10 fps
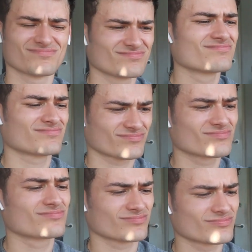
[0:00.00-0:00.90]
I'm a
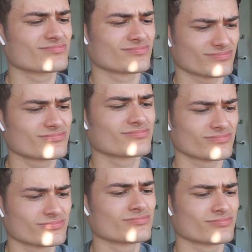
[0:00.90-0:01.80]
slay, I'm a chill,
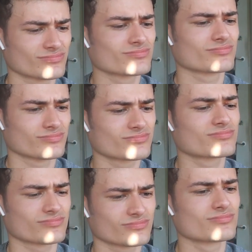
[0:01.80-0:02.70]
I'm a kill.
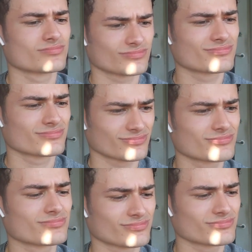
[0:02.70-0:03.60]
Shake
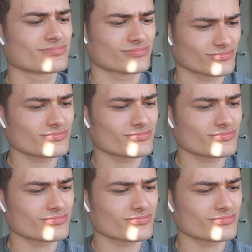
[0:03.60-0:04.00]
the